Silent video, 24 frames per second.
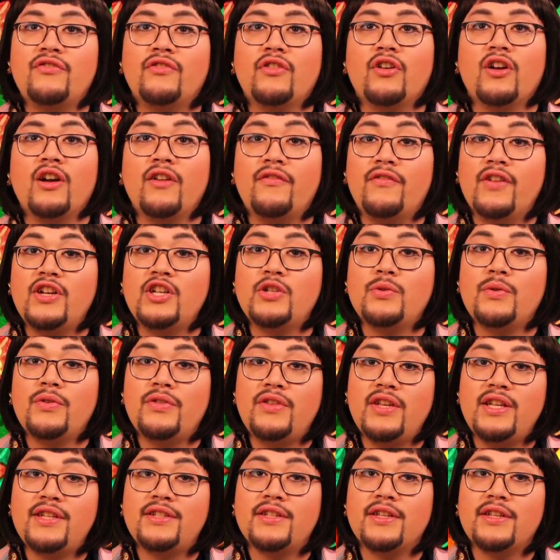our eventual
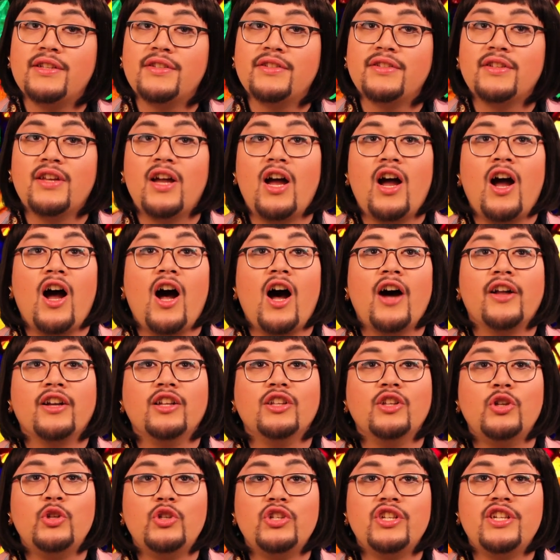thesis on the
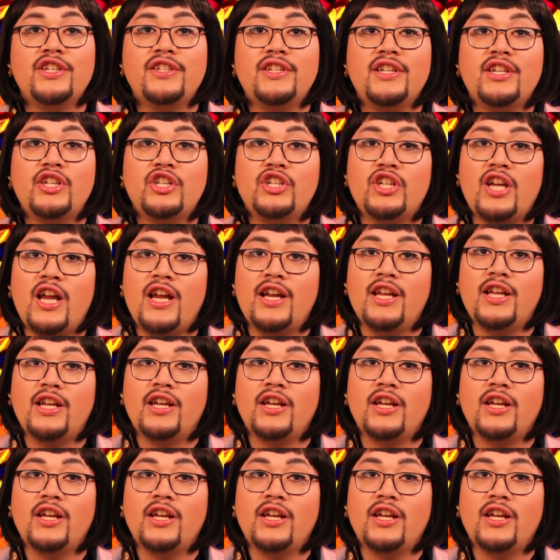illusionistic shading